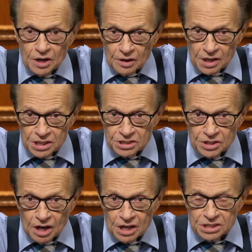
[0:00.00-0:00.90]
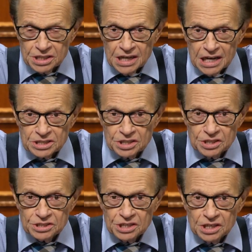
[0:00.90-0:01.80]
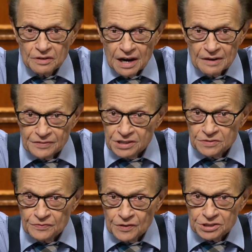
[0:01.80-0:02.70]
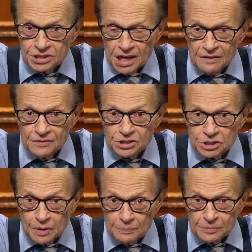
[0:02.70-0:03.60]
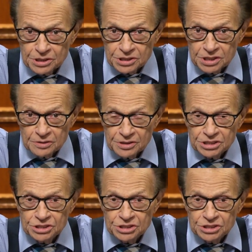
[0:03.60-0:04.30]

currently stars in National Geographic's first ever scripted series,